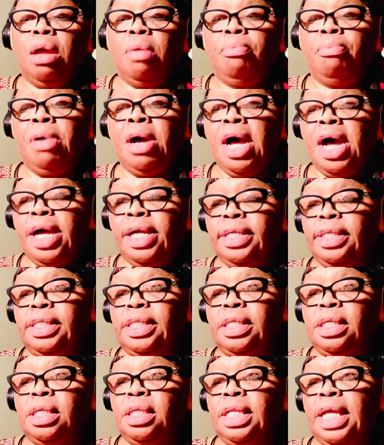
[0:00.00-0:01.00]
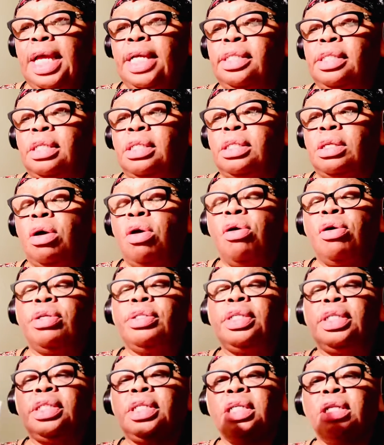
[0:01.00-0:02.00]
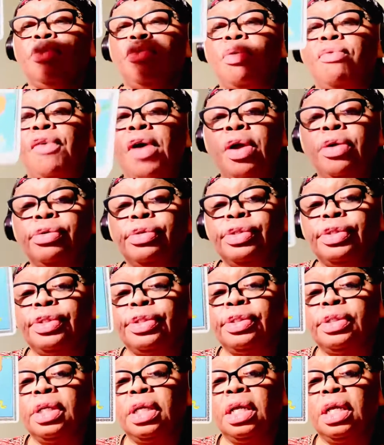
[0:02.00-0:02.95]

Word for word: but the Ace of Swords is in the reverse.